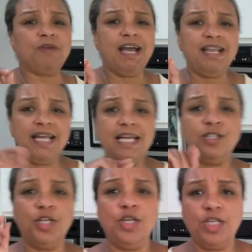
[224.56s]
ready
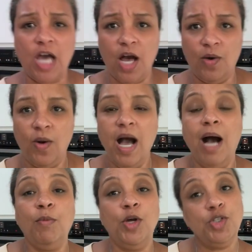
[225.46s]
to go.
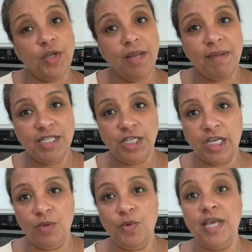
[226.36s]
I'm going to get my
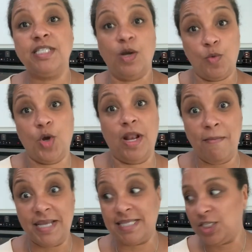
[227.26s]
chicken wings and we're
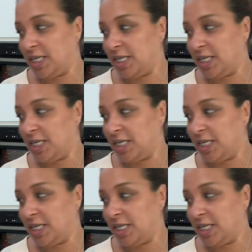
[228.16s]
gonna mix it